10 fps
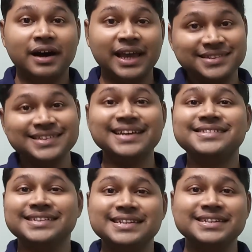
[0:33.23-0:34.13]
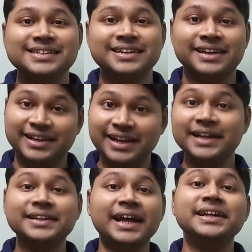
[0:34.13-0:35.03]
ICSE
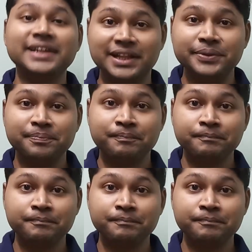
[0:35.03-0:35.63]
8, 9, 10.